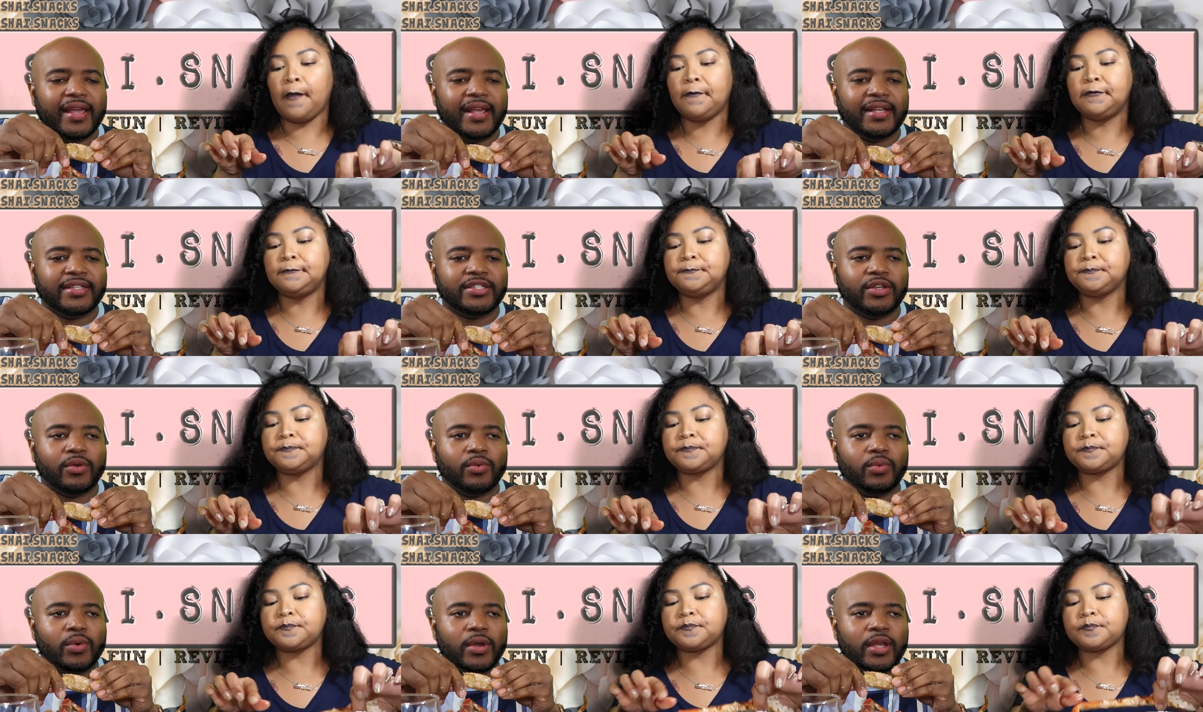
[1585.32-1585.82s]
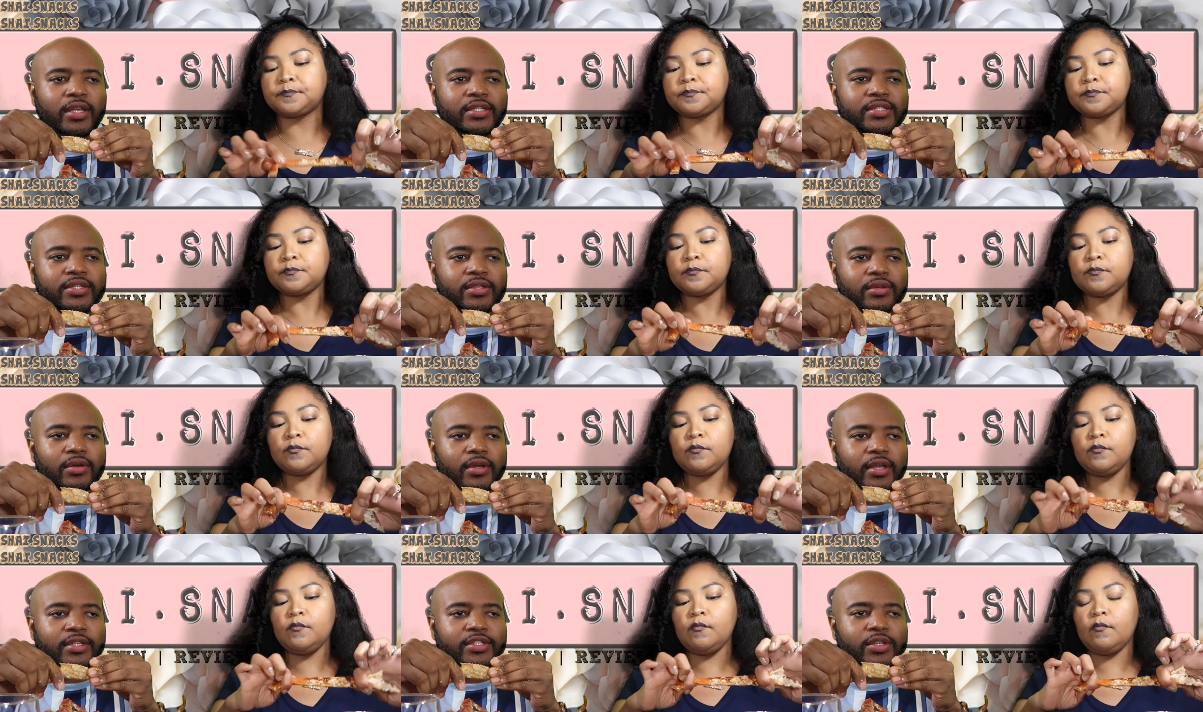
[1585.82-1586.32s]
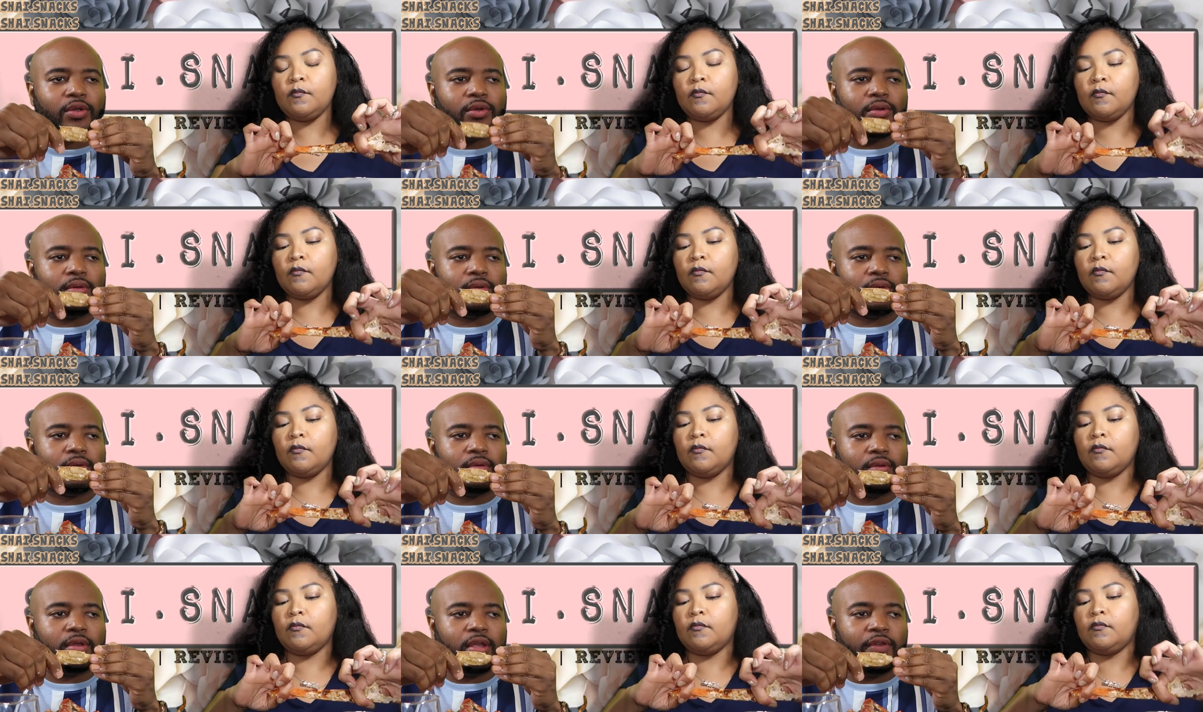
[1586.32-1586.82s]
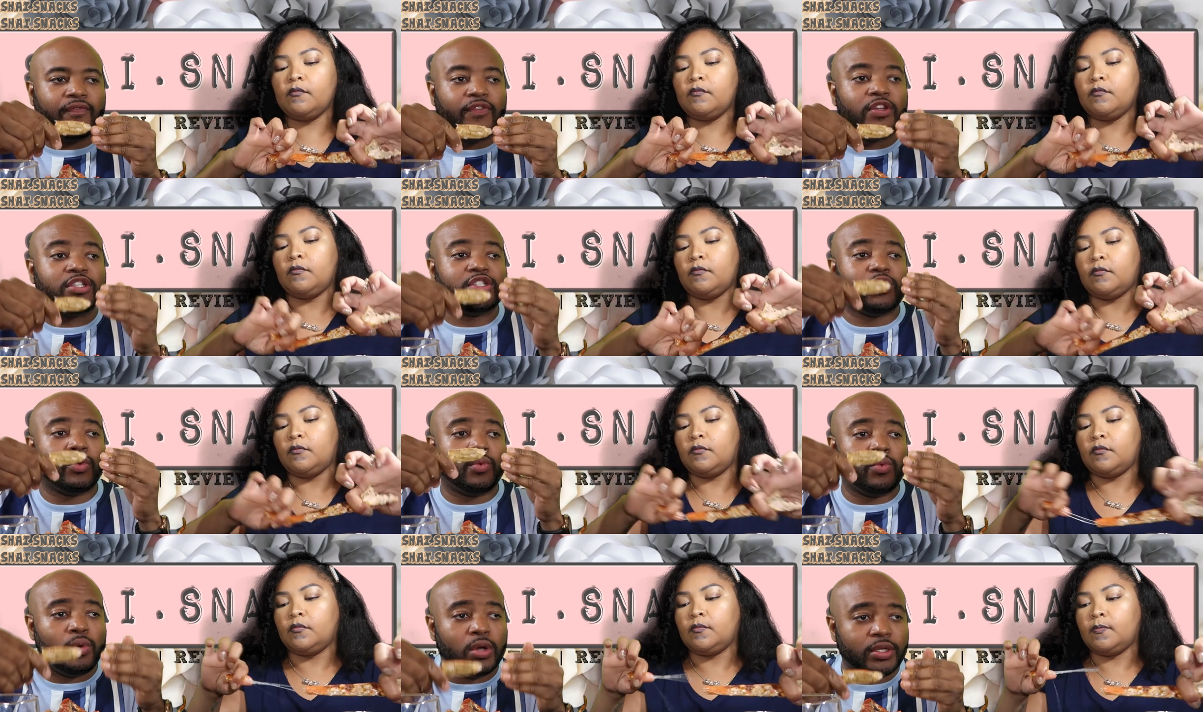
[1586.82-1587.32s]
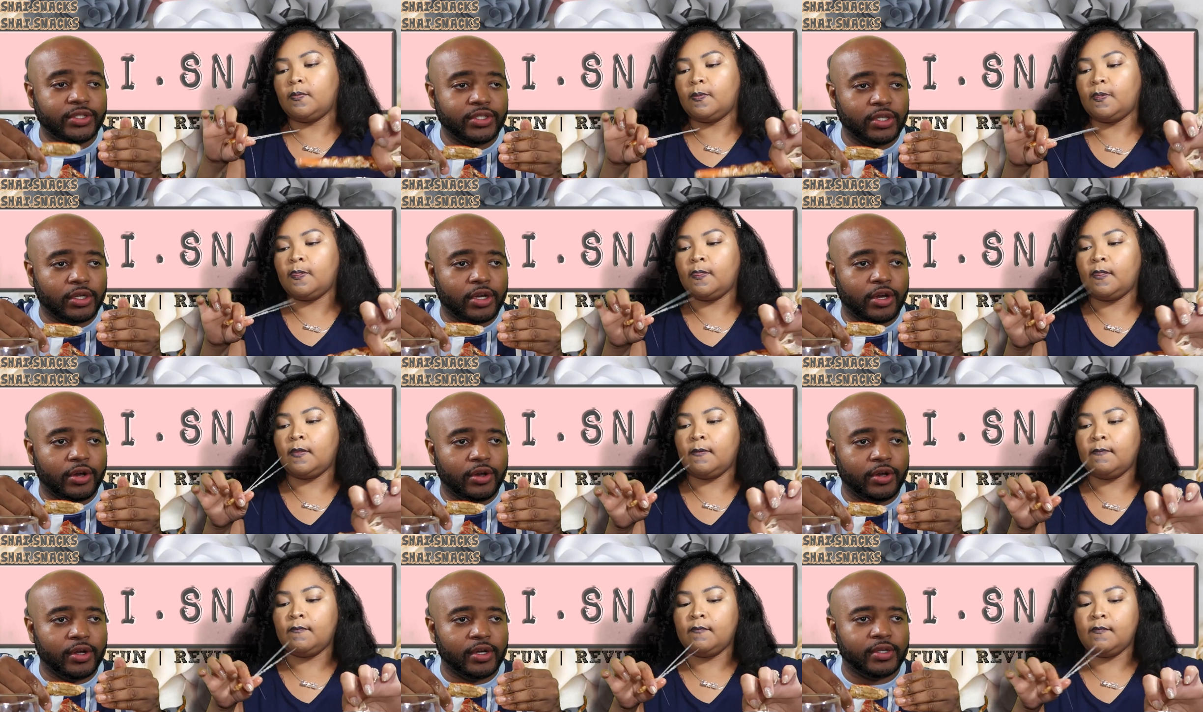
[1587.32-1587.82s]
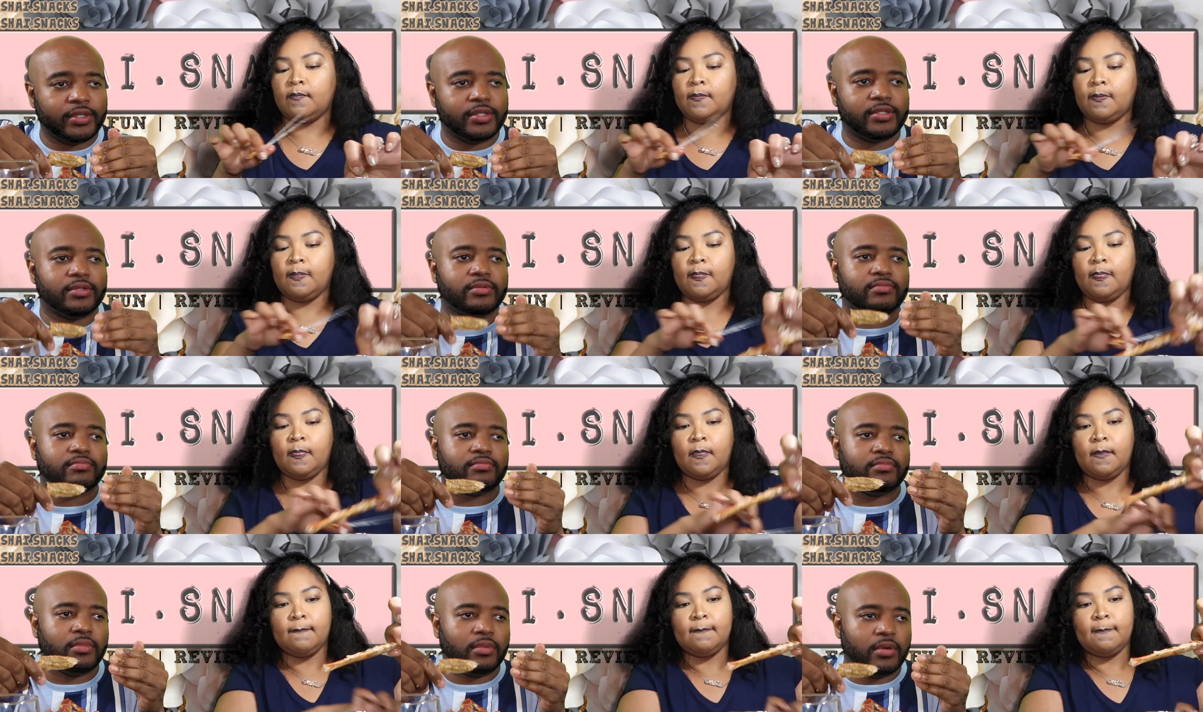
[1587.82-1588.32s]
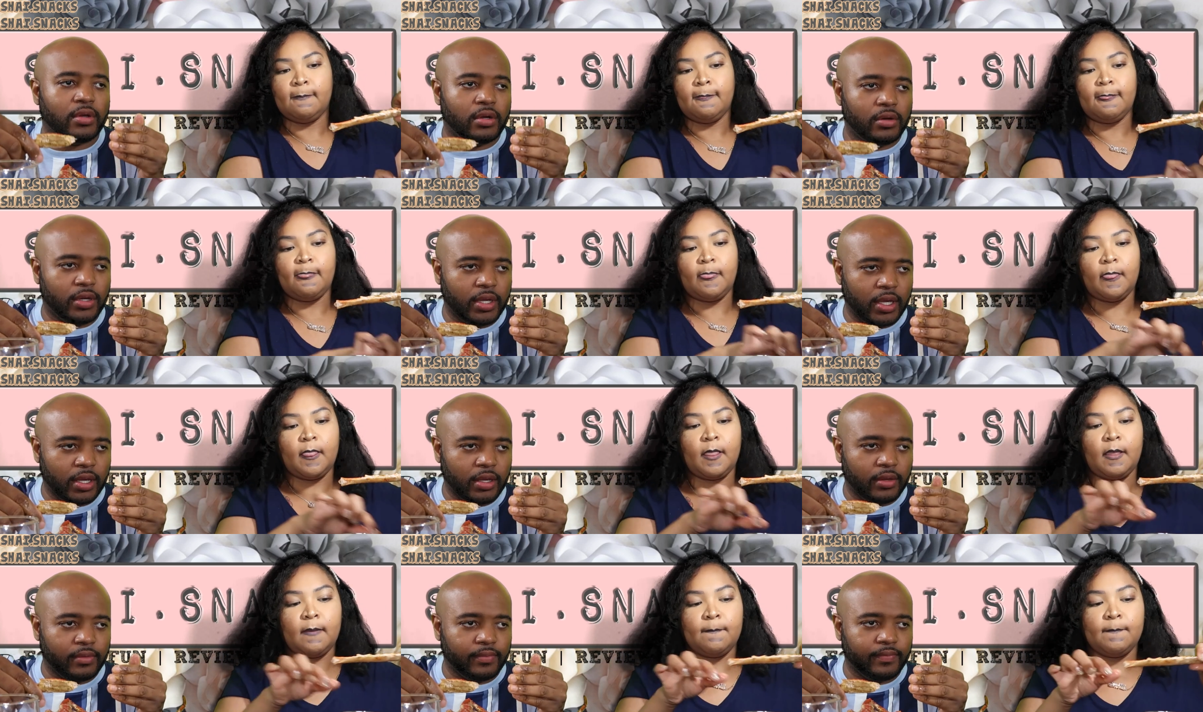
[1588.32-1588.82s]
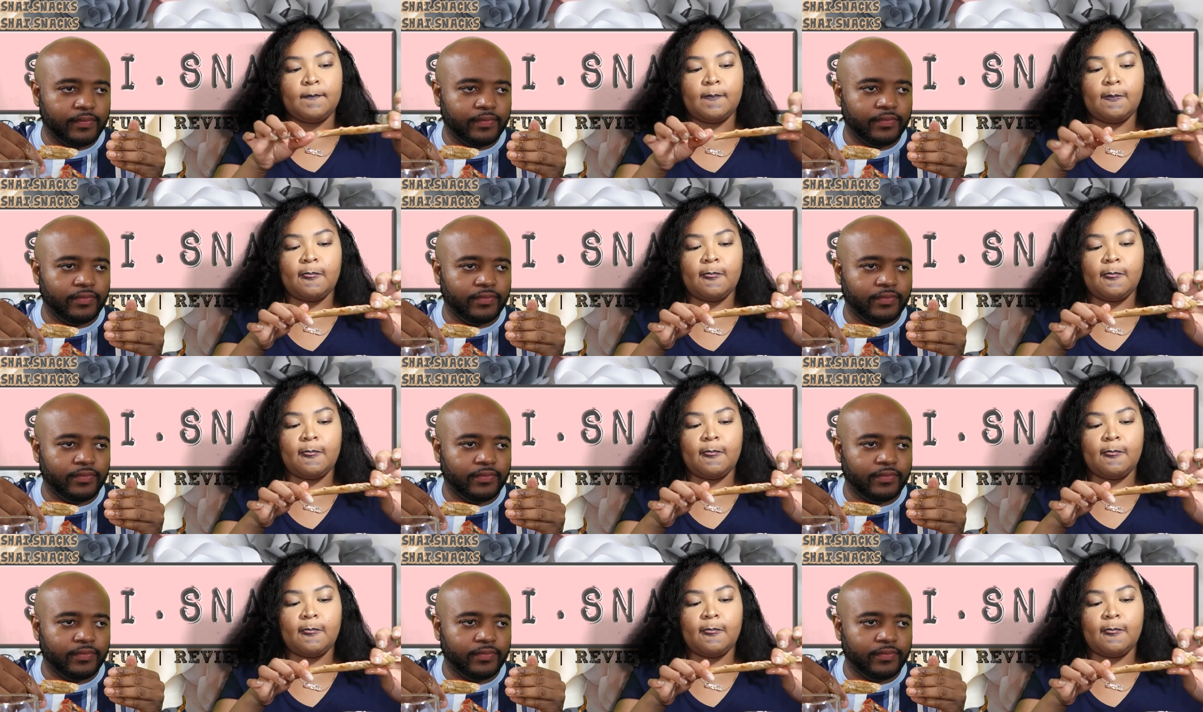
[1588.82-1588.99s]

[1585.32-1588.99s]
Speaker 1: it's a, it's a, it's a. If it's a once occurrence Okay.